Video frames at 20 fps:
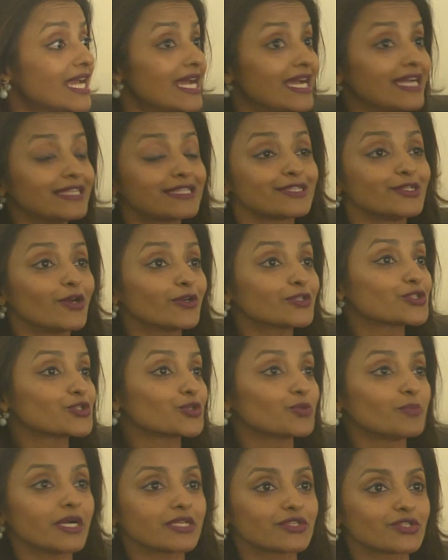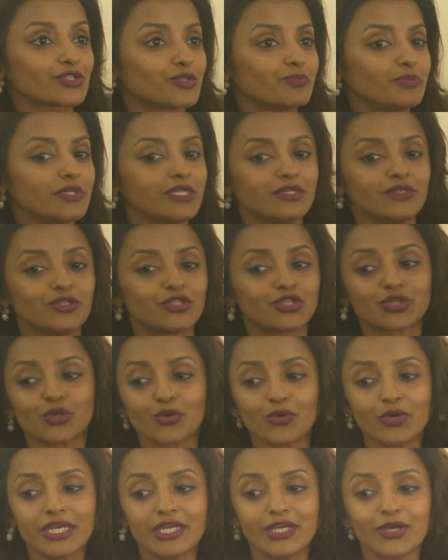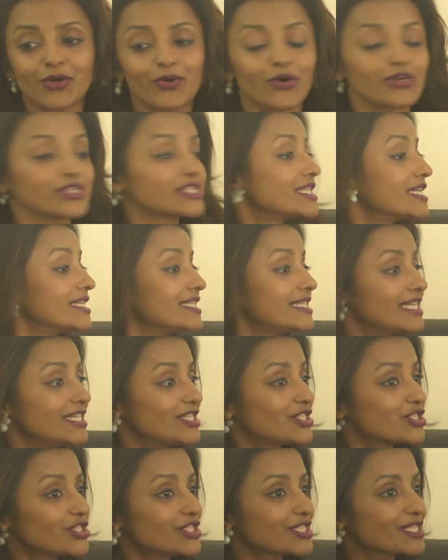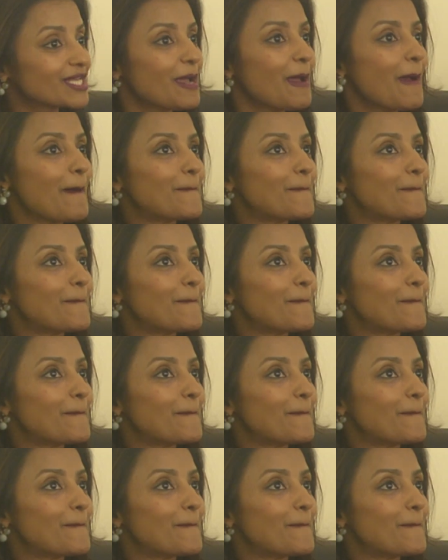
It's not so much to be showy or ostentatious,